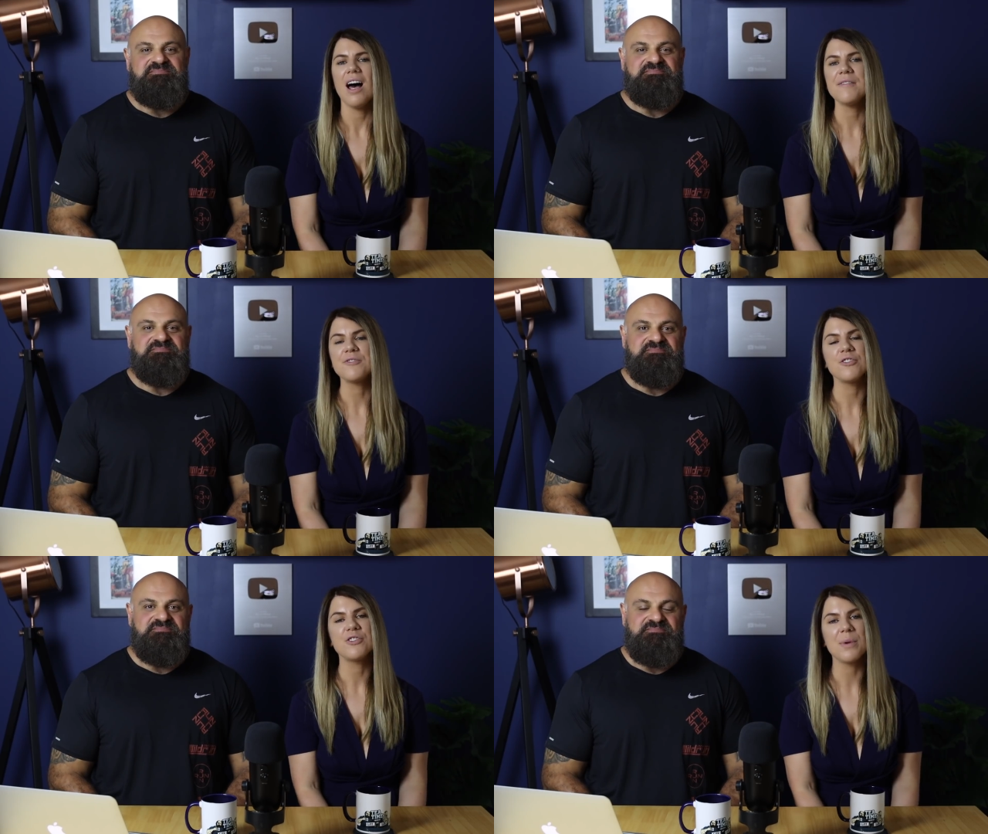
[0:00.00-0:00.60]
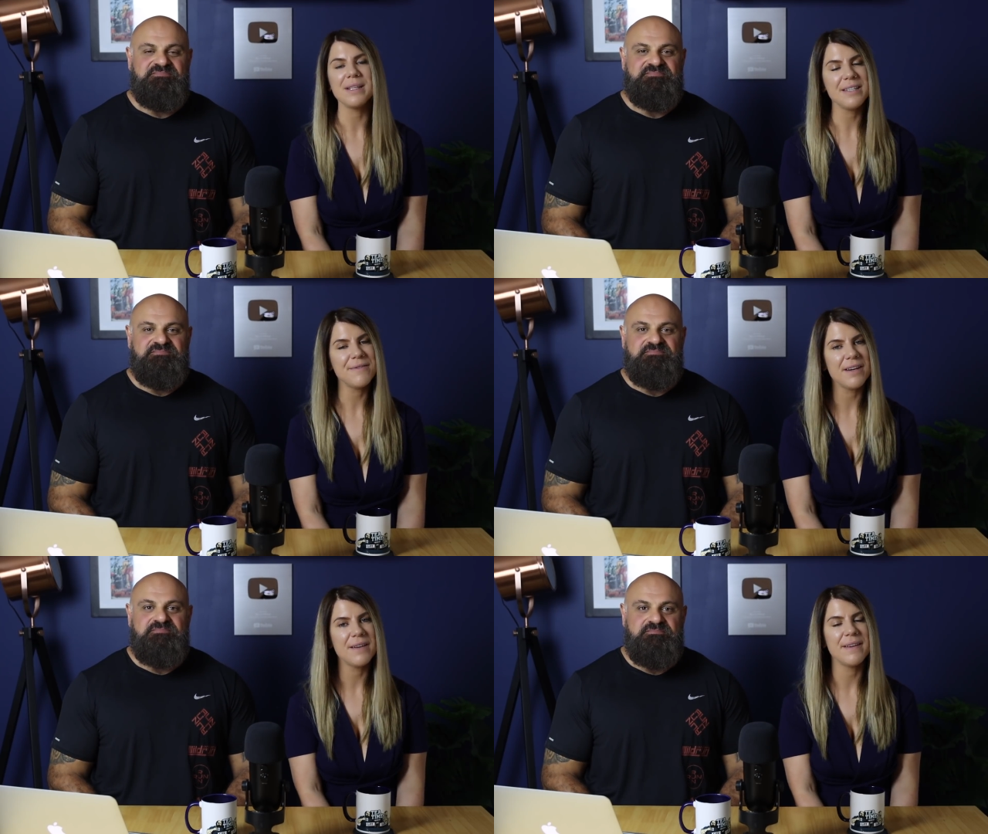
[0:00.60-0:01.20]
Speaker 1: After a
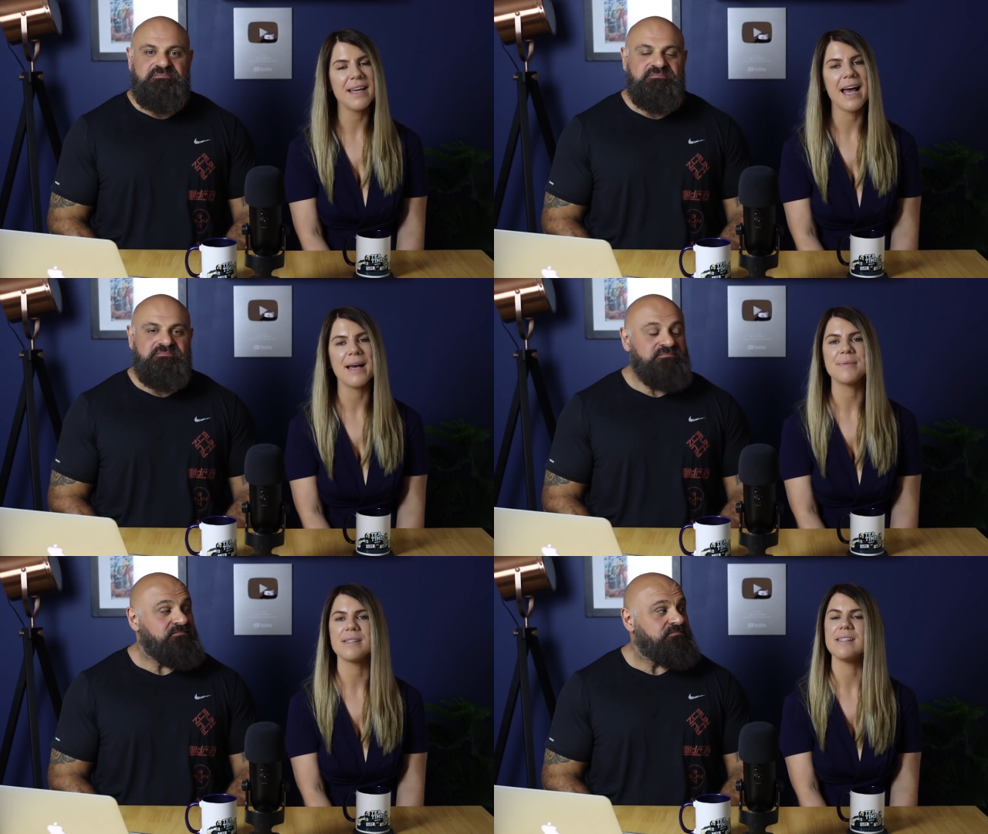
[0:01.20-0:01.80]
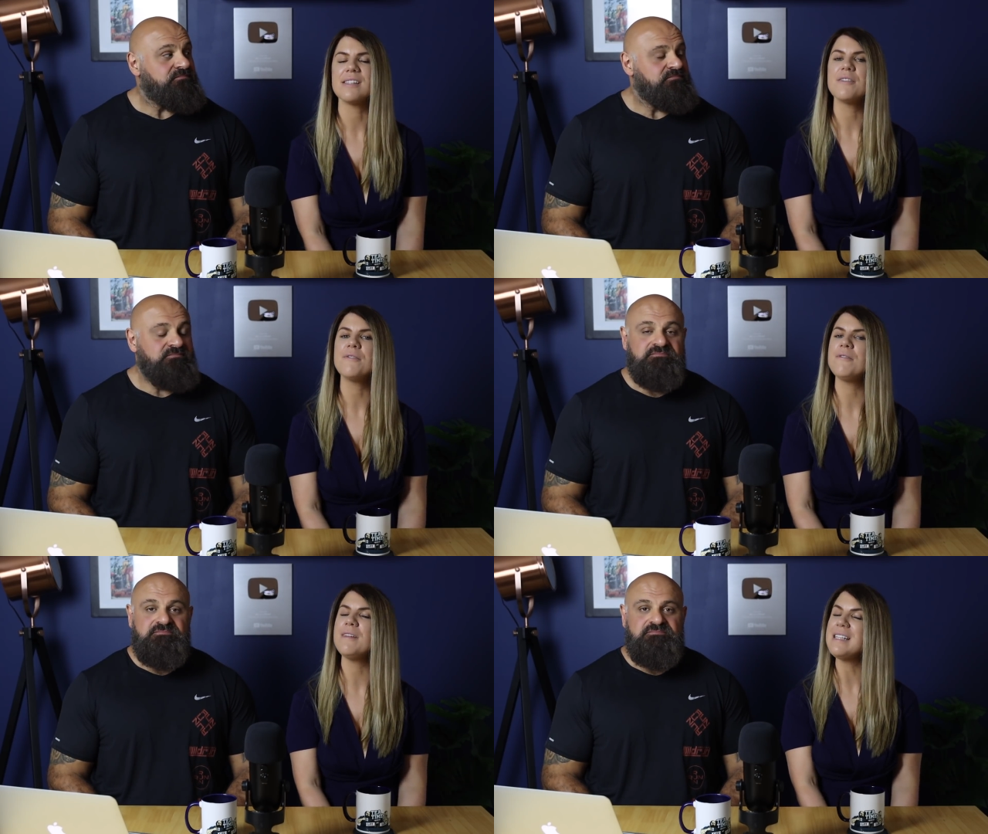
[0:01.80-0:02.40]
25 year absence, the
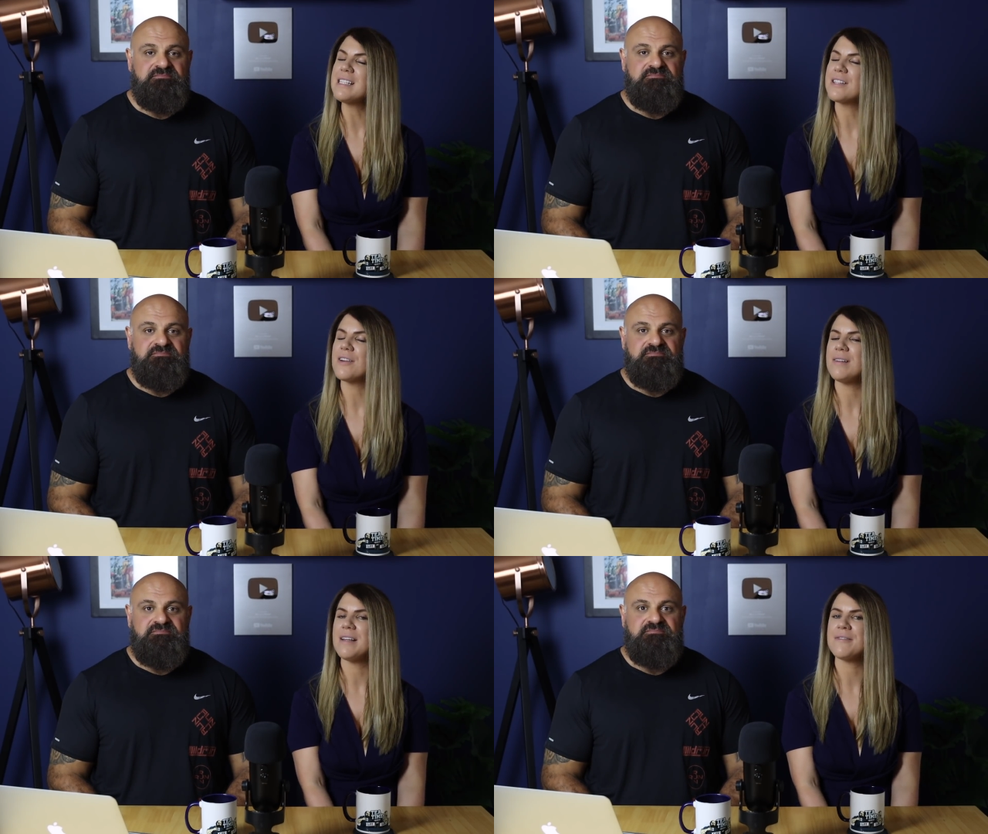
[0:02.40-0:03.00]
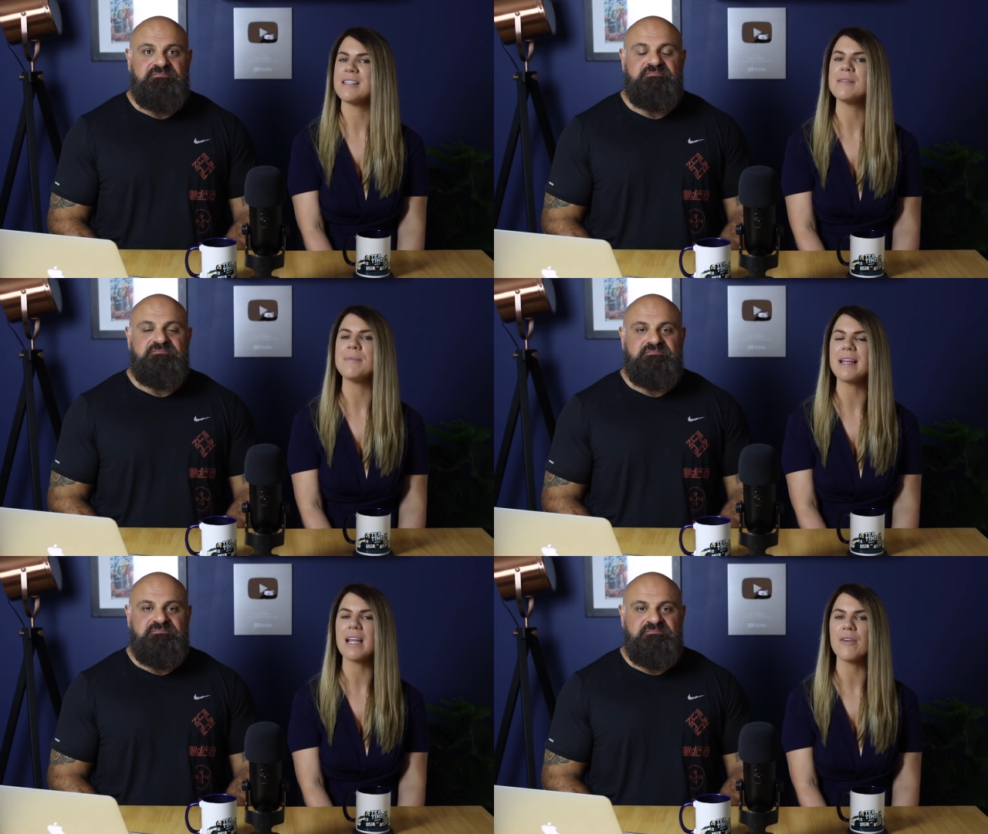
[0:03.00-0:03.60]
Flintstone lift is
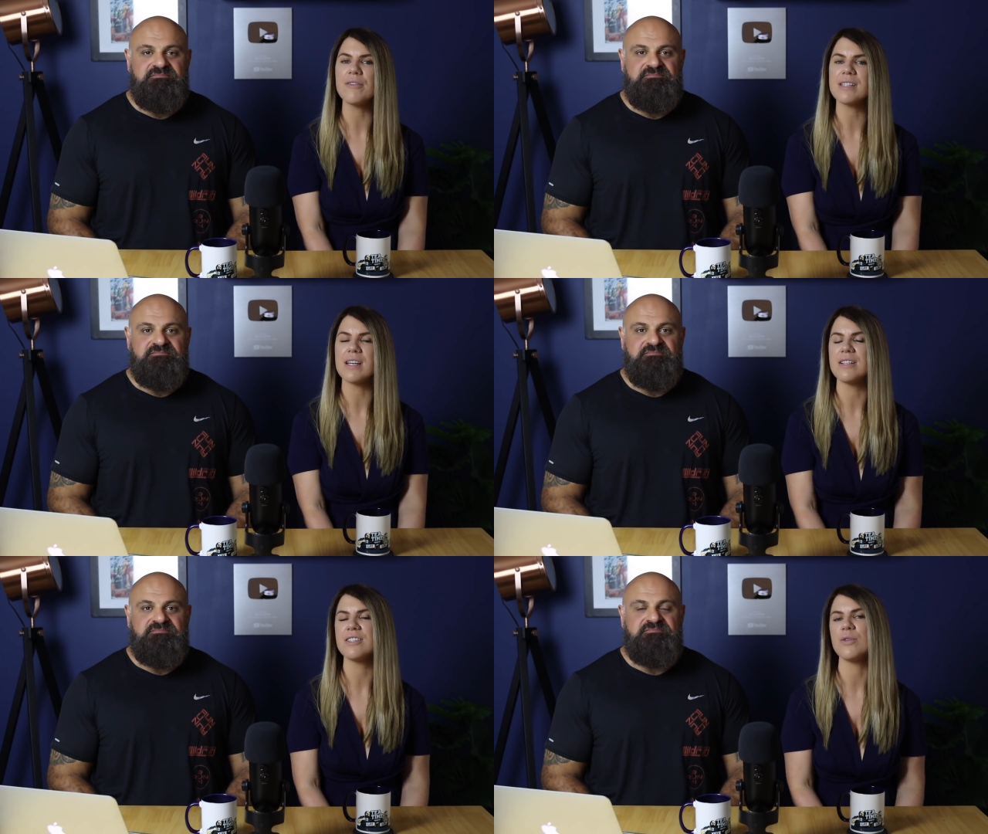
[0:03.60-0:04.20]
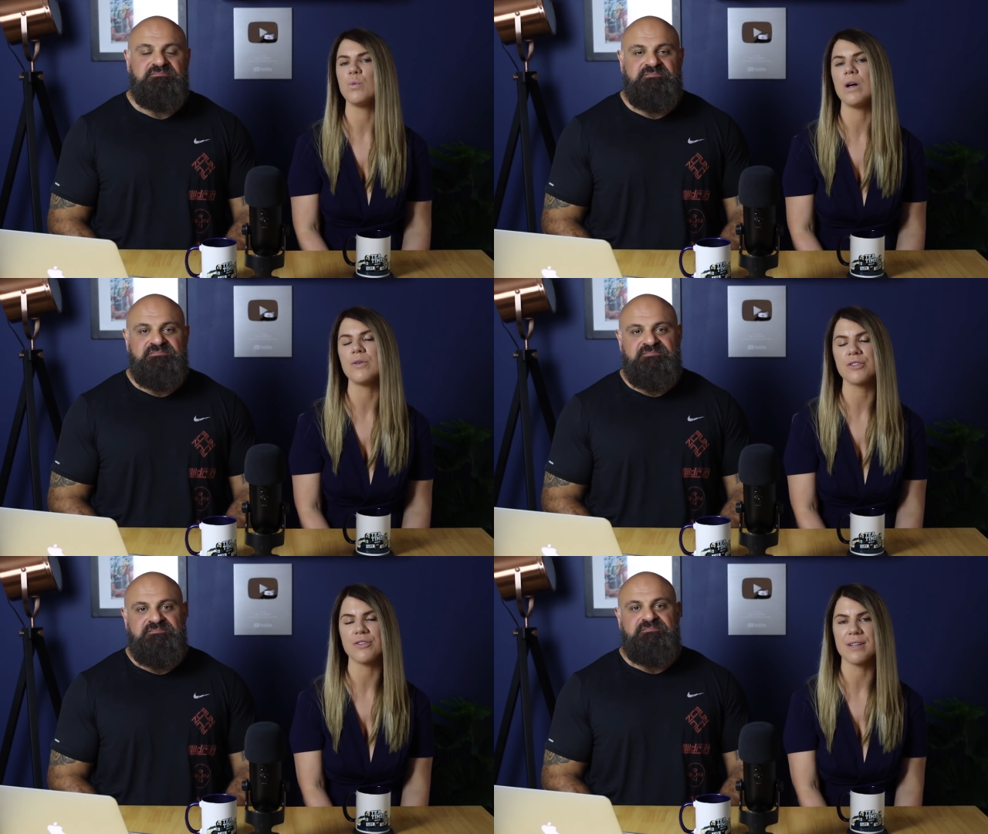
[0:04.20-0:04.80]
making a return to the
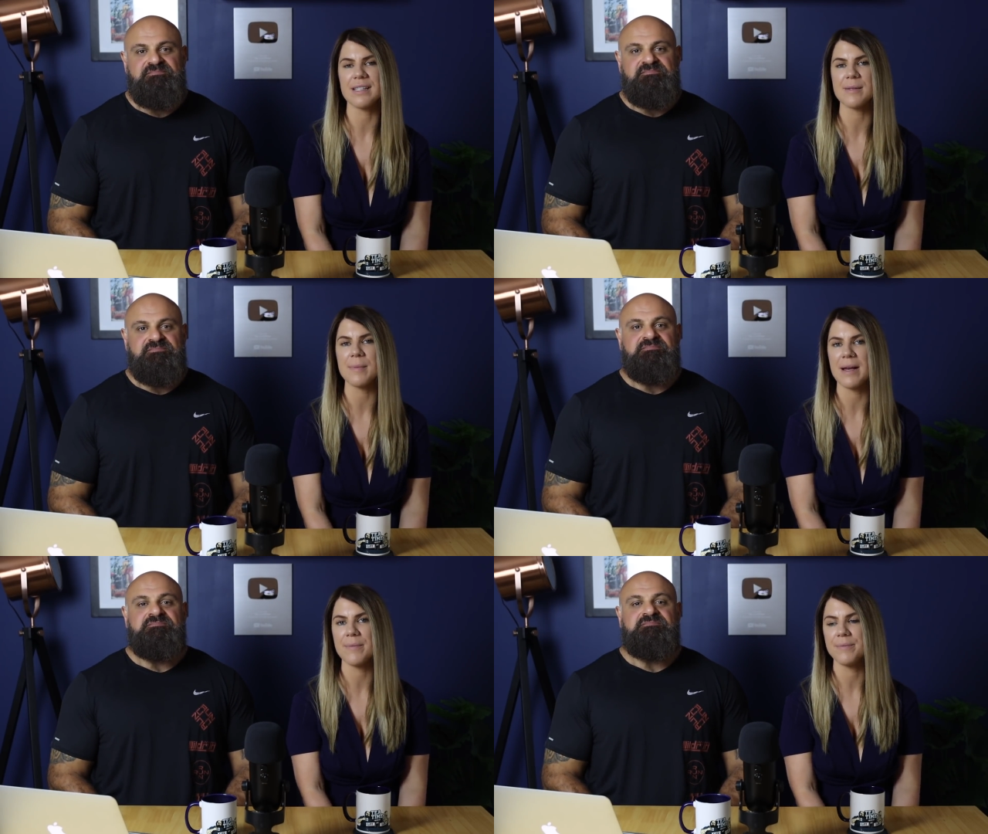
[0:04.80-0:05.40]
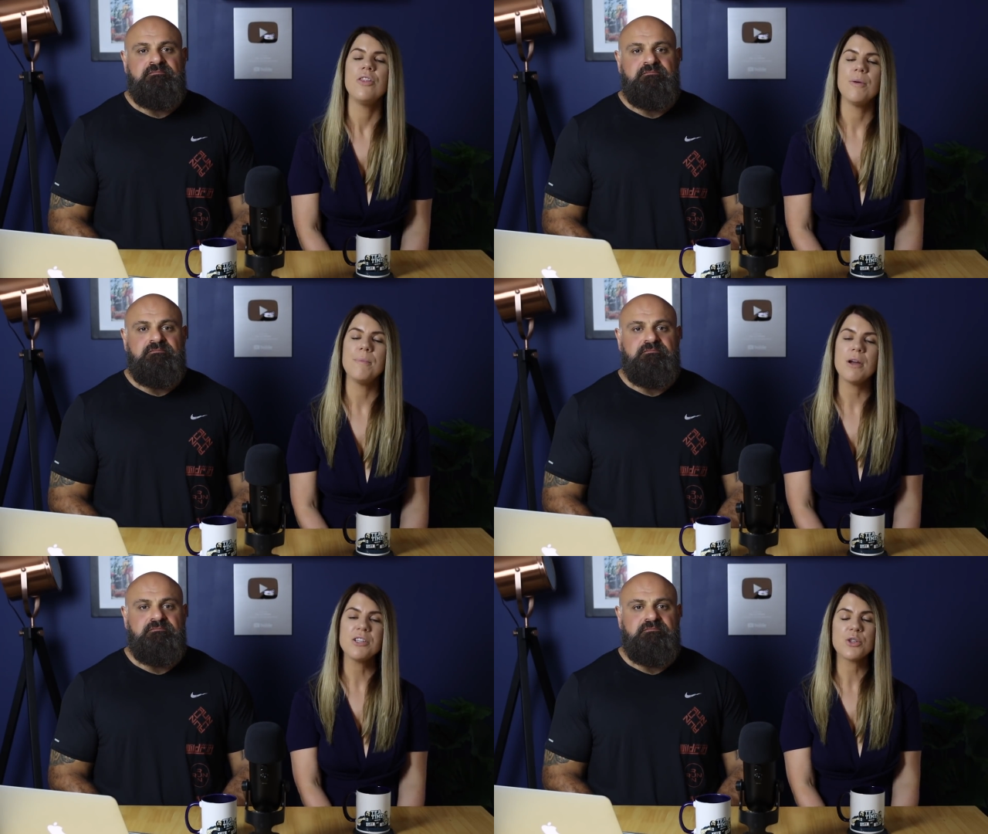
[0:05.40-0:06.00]
world's strongest man. The
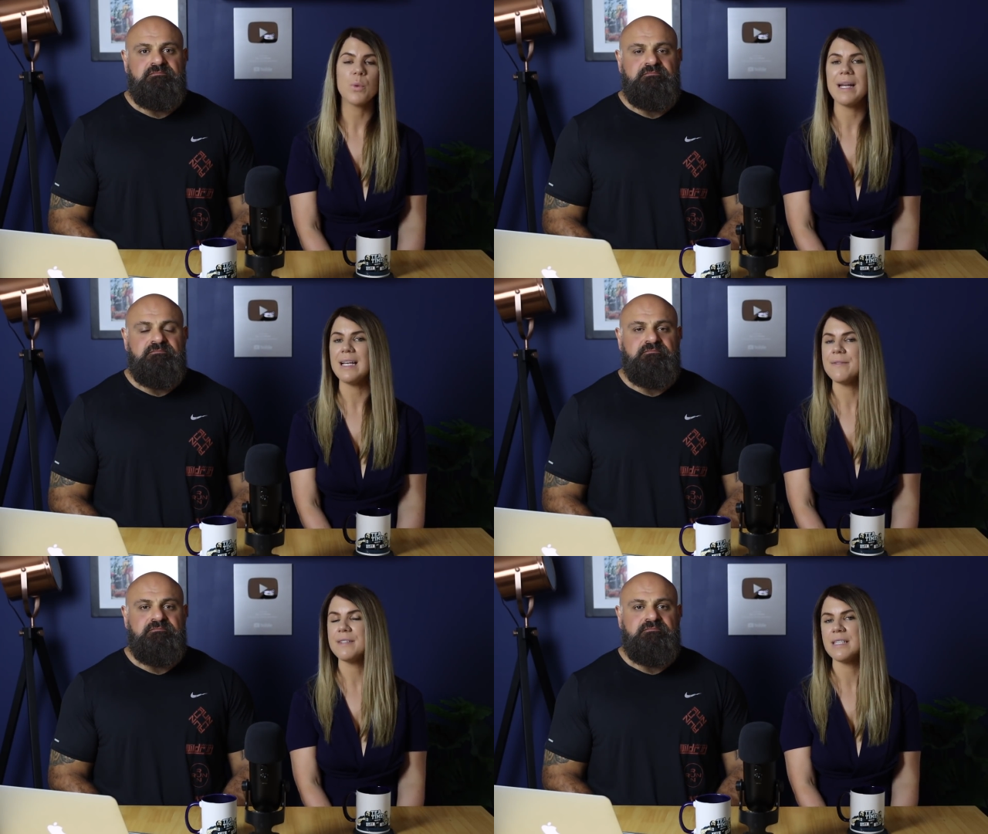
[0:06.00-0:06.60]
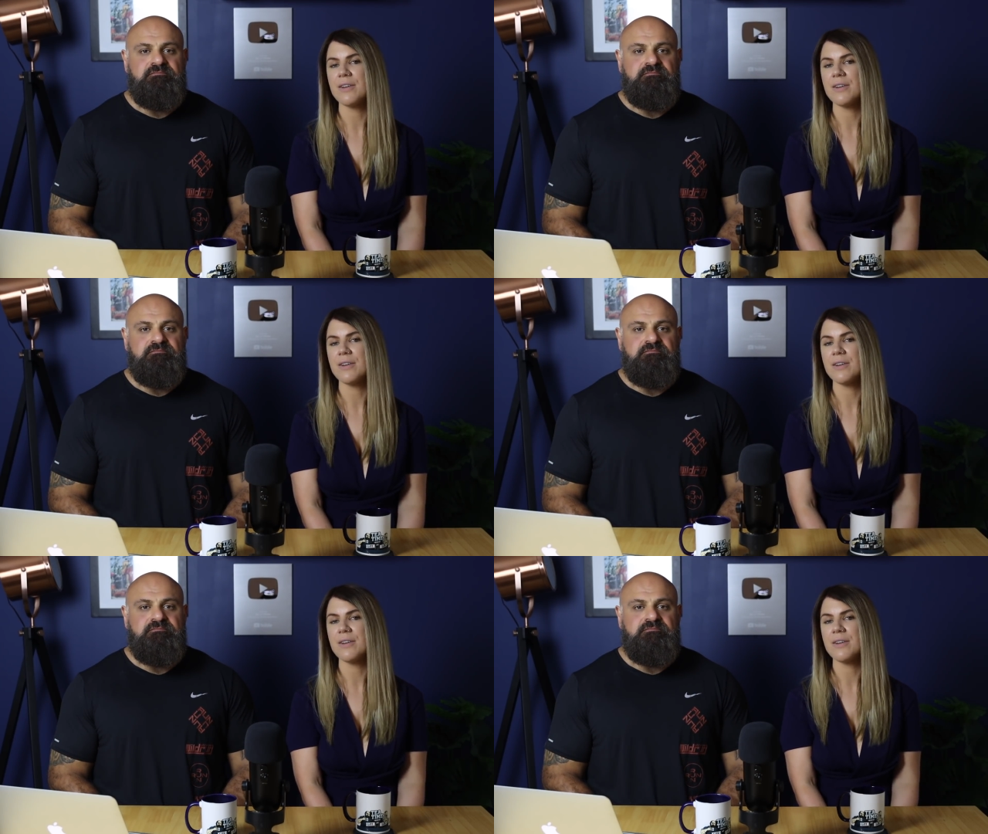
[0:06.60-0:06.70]
most weight lifted